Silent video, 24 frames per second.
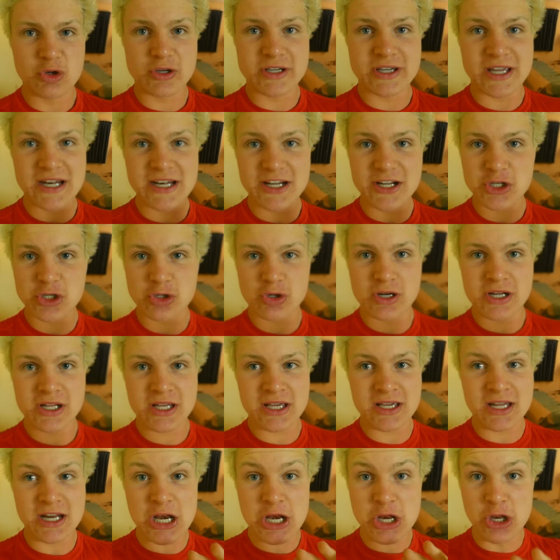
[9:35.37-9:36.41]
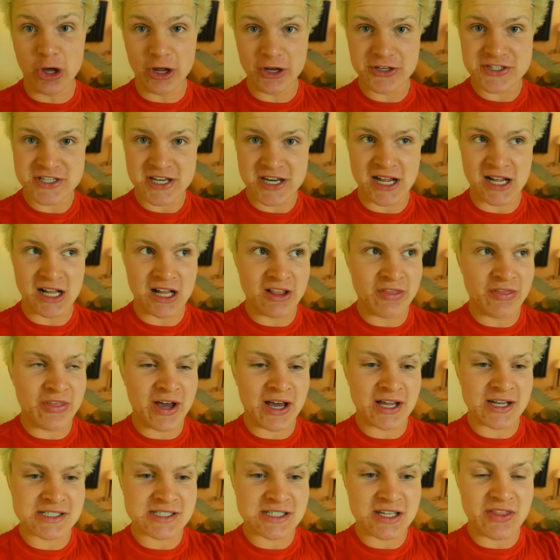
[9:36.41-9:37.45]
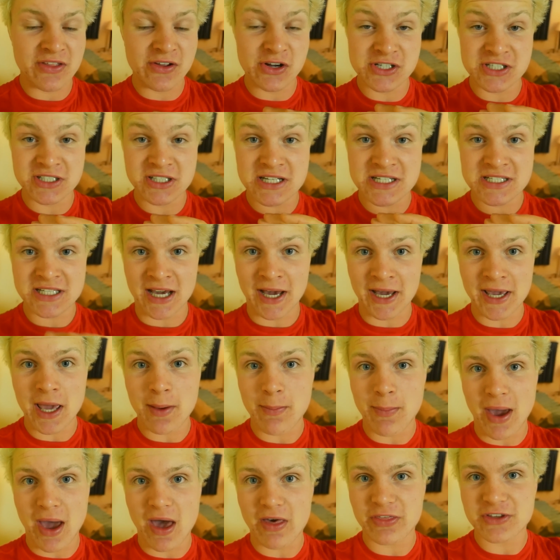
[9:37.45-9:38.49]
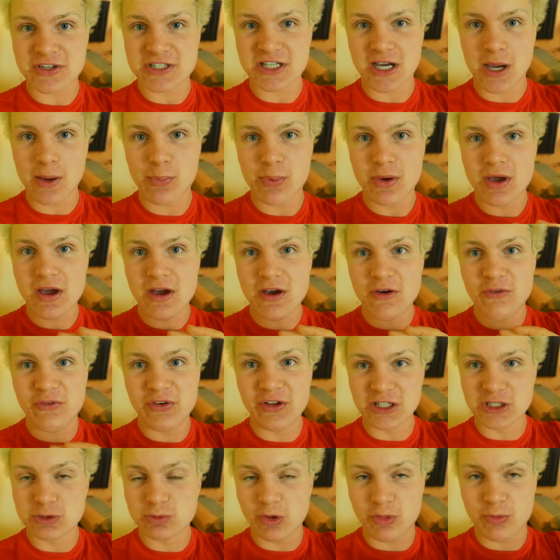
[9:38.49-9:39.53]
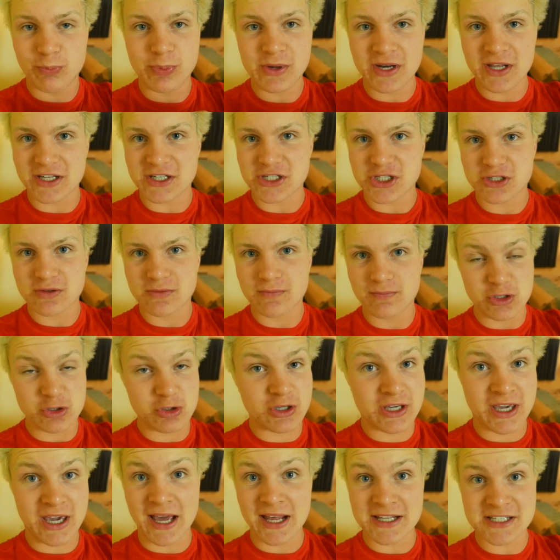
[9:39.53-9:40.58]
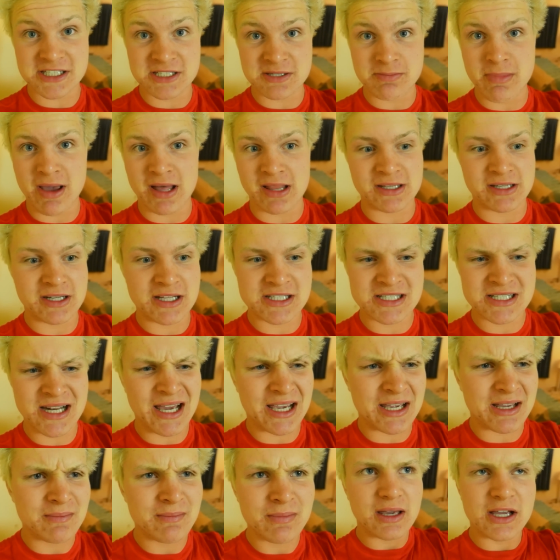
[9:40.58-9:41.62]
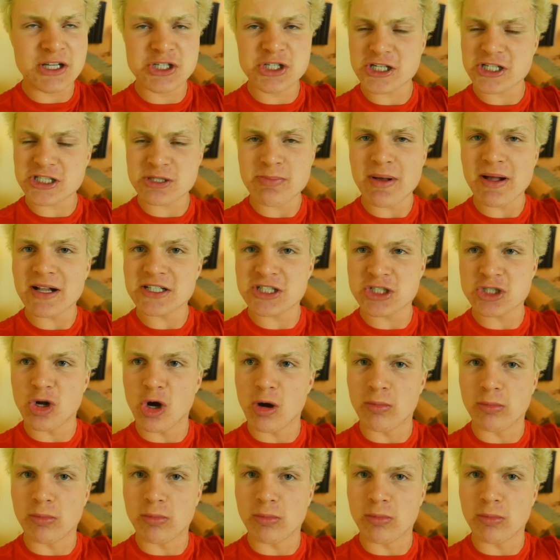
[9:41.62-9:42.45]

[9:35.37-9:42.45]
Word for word: You can literally not tell that there's an entire bathtub filled with bleach. You can't smell it. It's like, it just smells